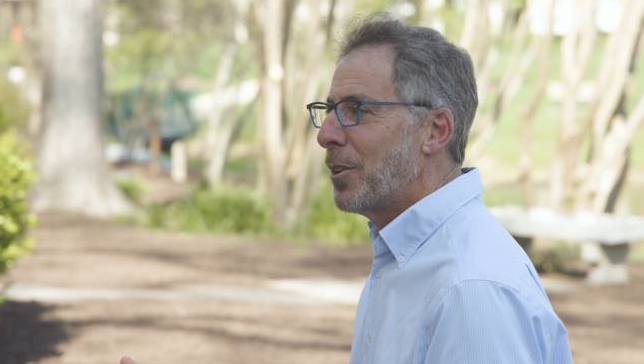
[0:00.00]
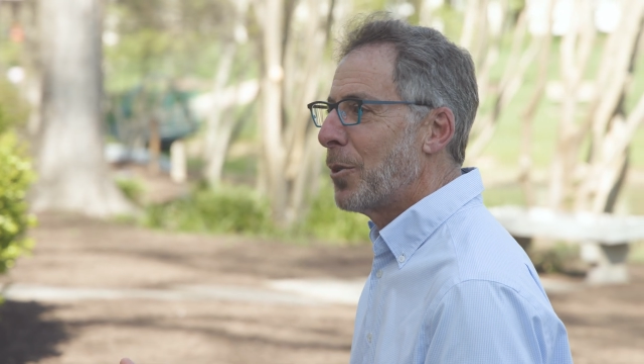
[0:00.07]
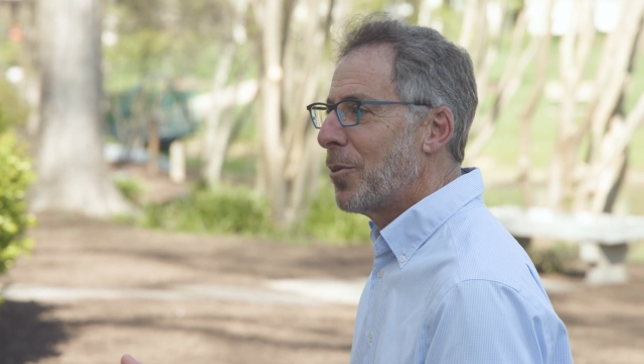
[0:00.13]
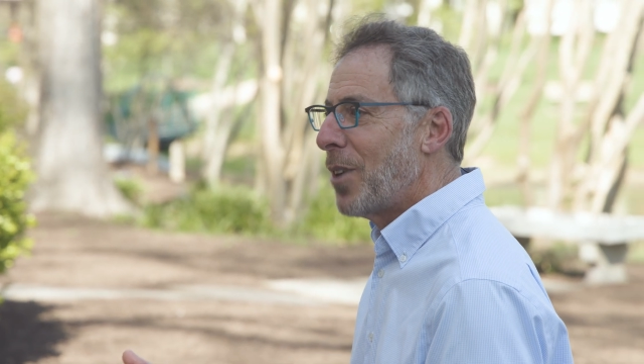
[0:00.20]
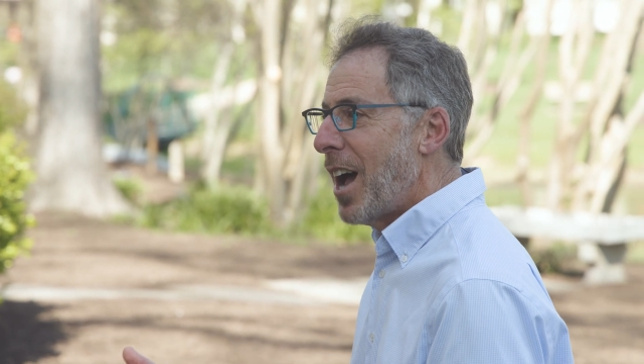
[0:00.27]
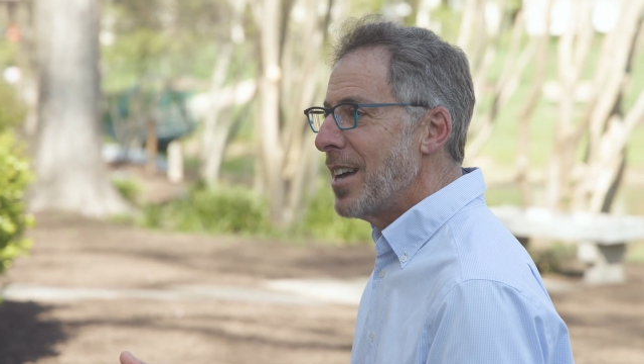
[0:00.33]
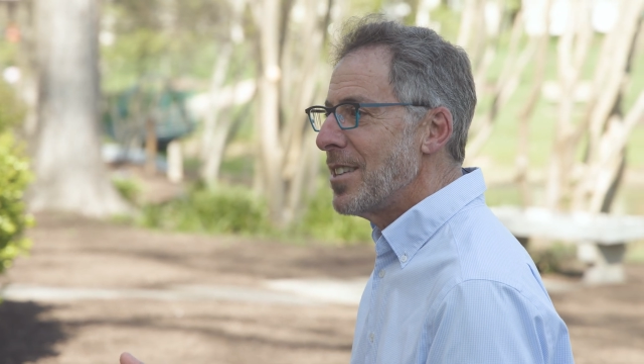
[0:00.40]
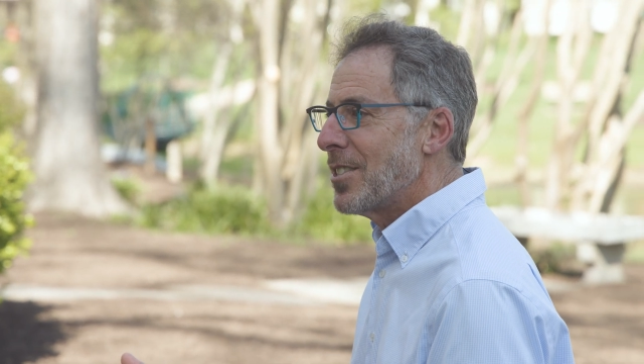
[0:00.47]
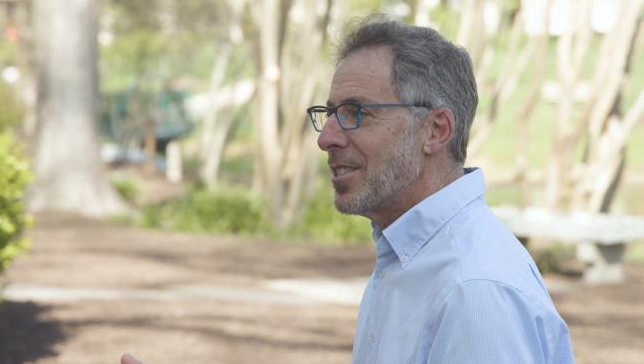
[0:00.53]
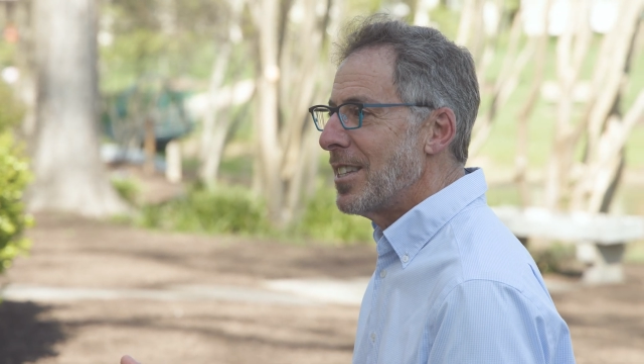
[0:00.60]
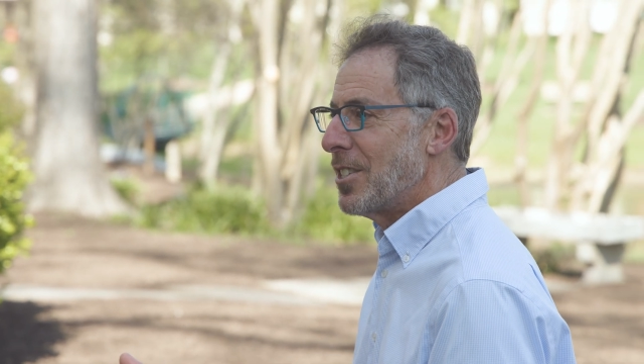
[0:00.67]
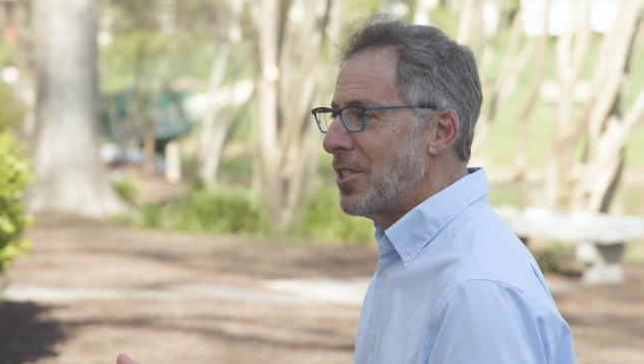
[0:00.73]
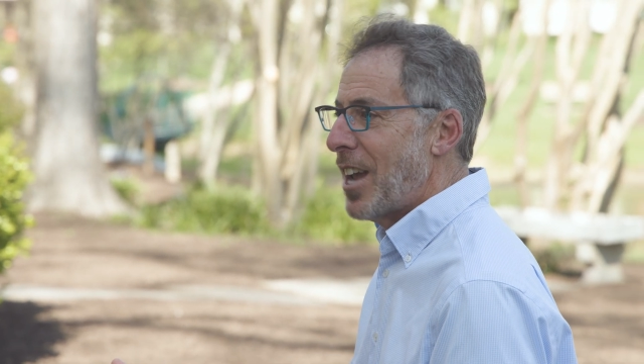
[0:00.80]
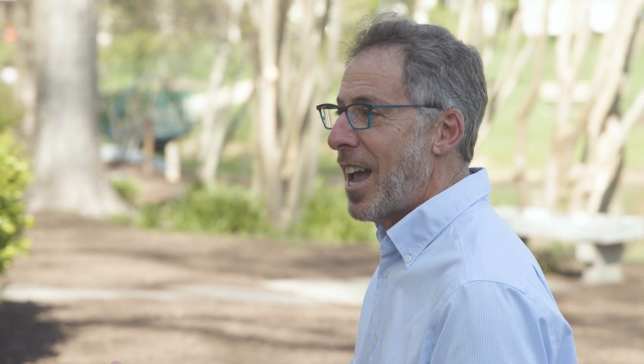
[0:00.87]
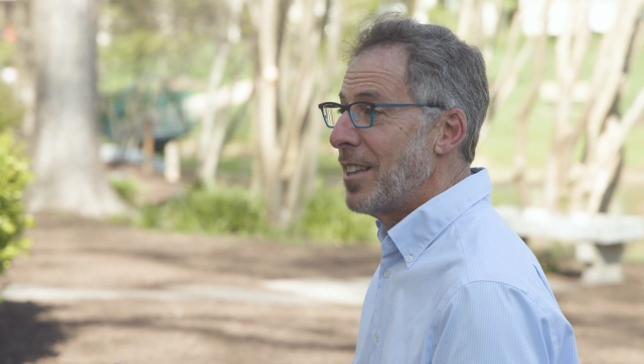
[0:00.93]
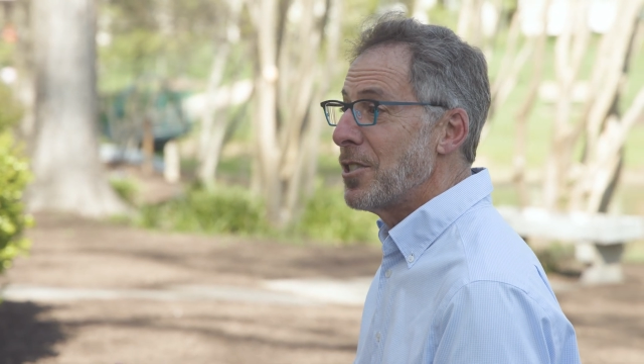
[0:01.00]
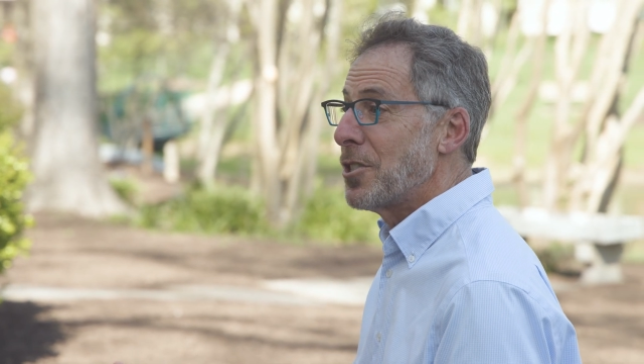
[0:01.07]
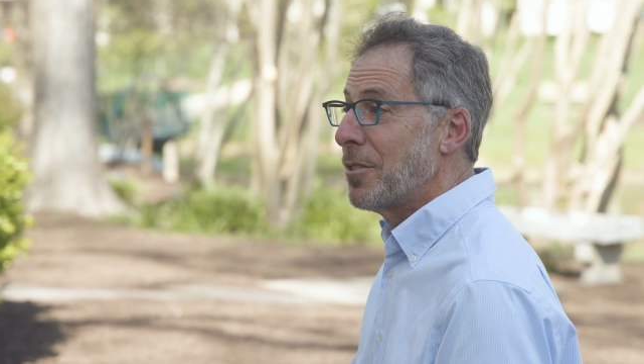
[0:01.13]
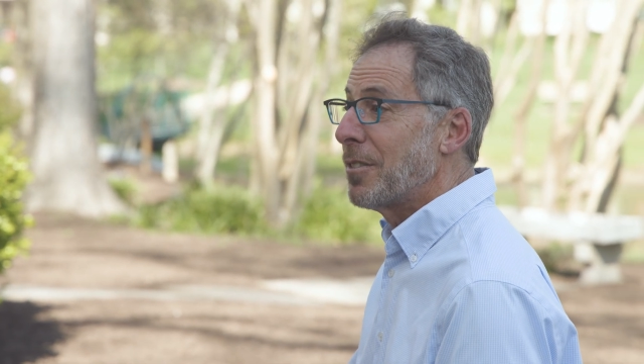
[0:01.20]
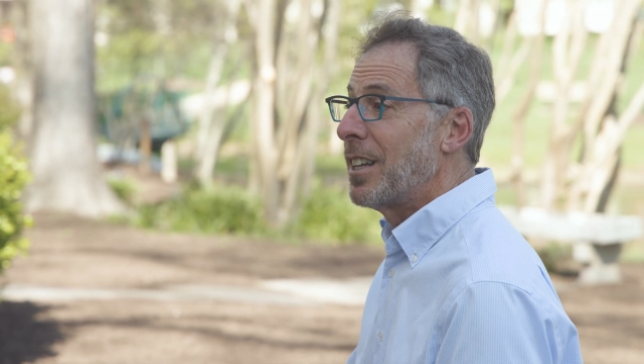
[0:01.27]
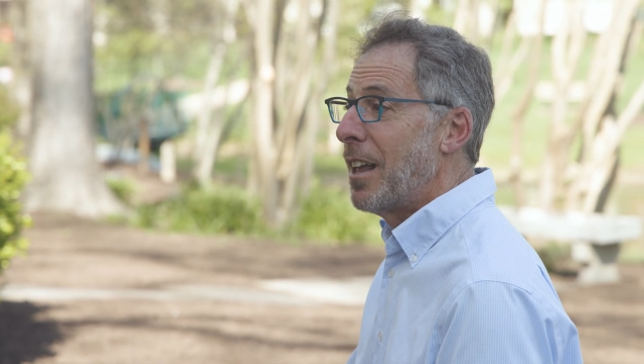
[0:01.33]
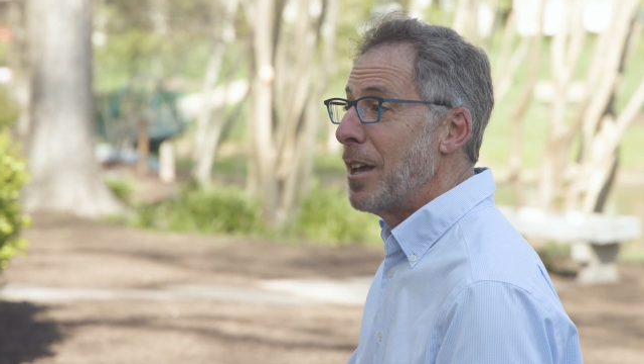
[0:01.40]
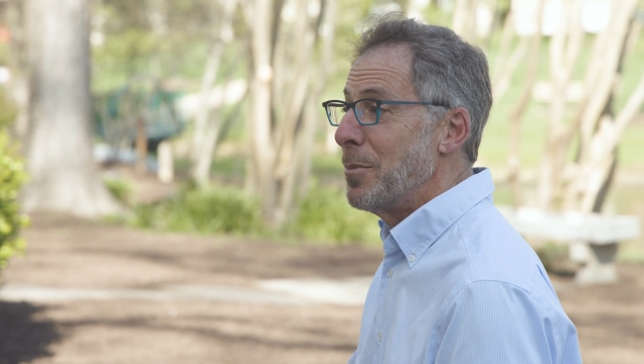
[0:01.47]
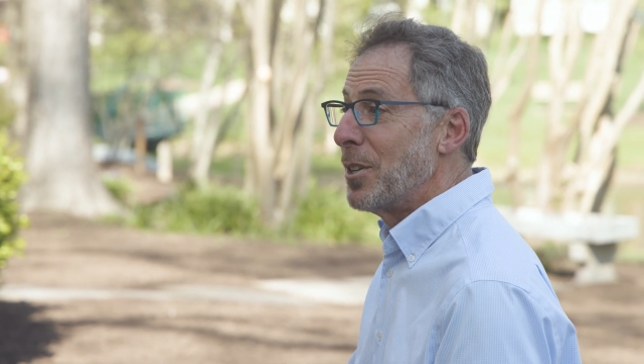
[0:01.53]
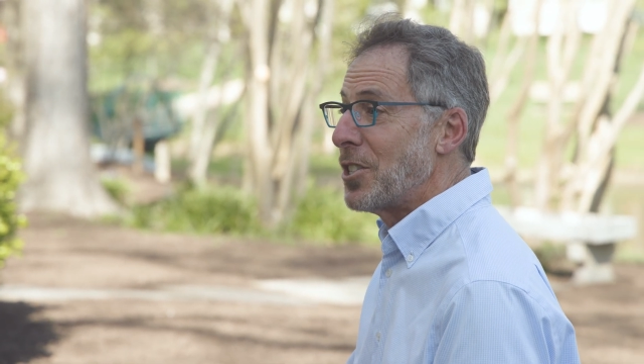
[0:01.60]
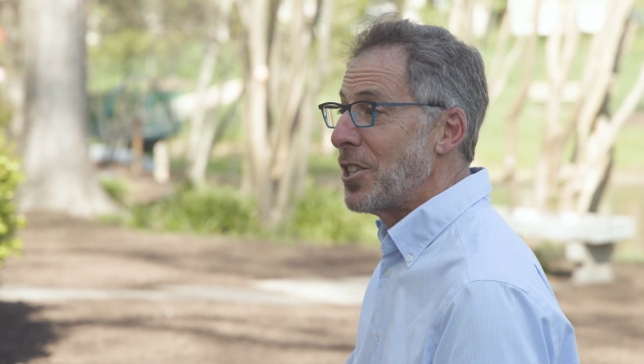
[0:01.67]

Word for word: to rise to the challenge of climate